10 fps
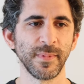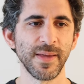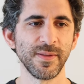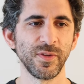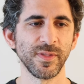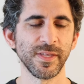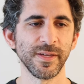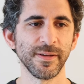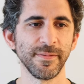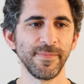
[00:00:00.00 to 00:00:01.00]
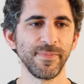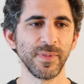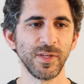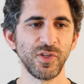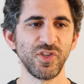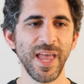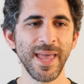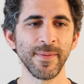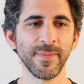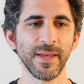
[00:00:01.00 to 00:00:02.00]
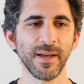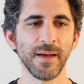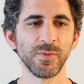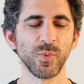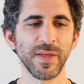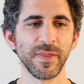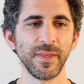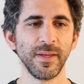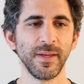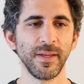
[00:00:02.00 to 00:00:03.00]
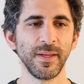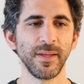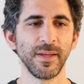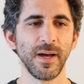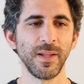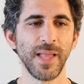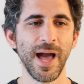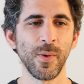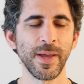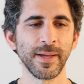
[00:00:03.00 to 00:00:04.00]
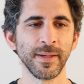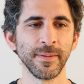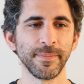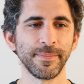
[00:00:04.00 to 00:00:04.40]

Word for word: And the, the, the shame that comes with allowing